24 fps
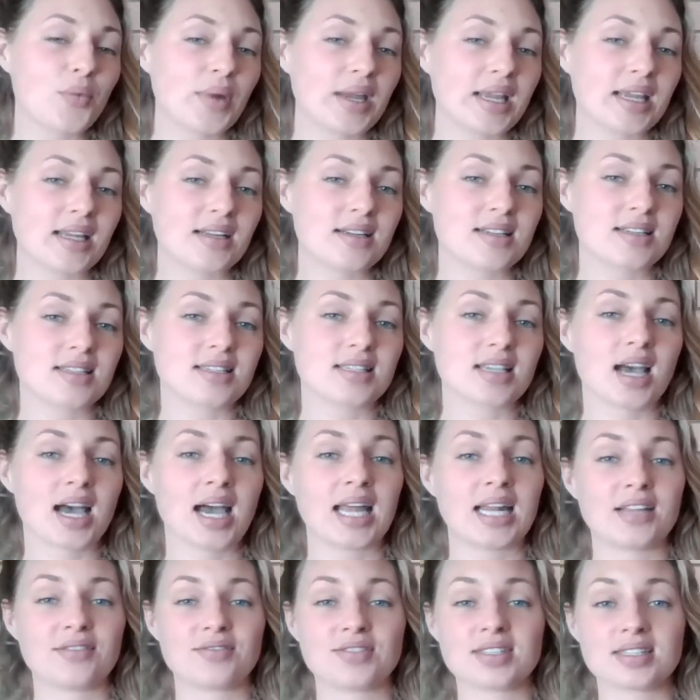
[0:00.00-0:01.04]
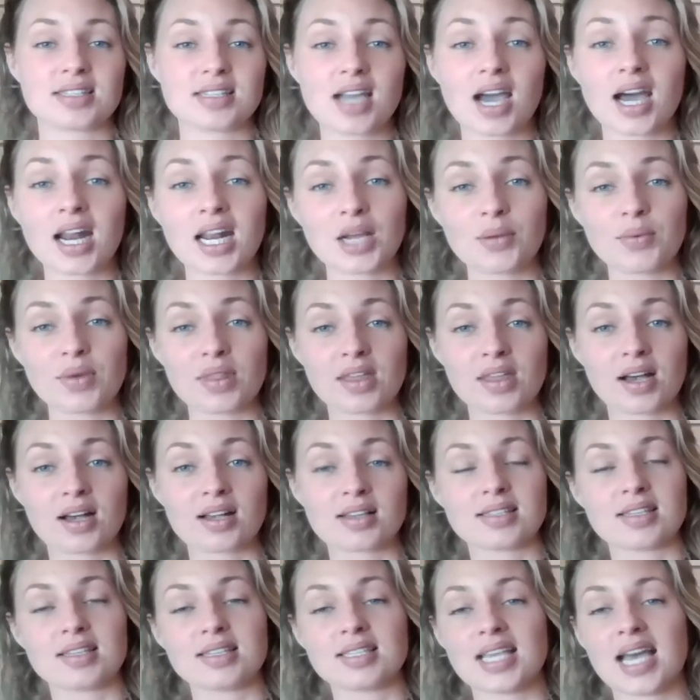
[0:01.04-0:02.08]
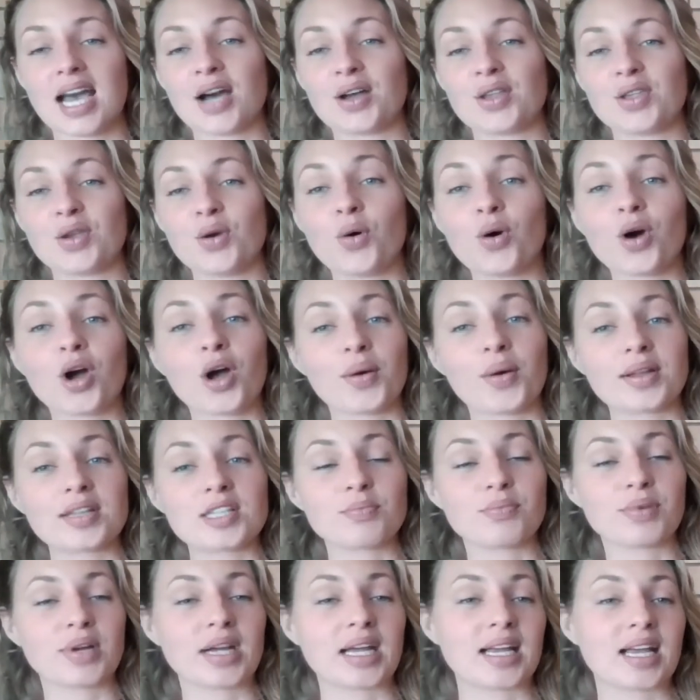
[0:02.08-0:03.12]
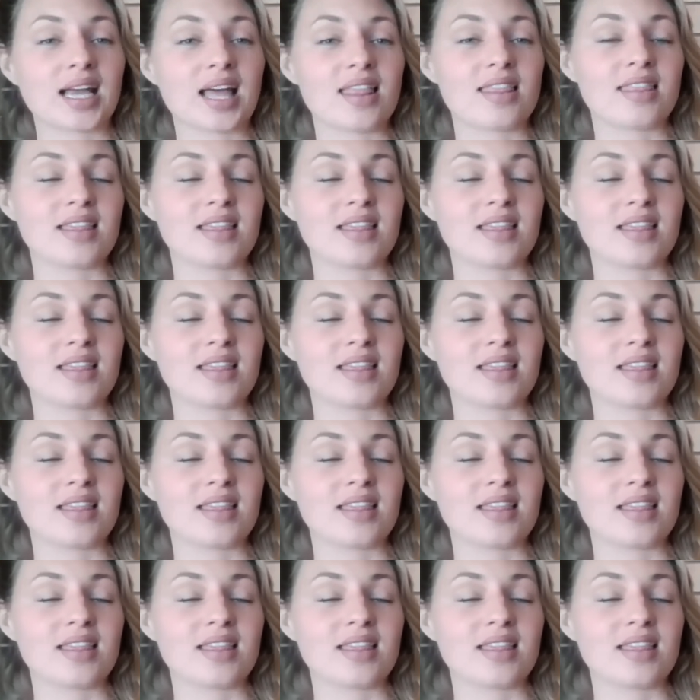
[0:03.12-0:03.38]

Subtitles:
we can decide if starting with us is how you're going to bring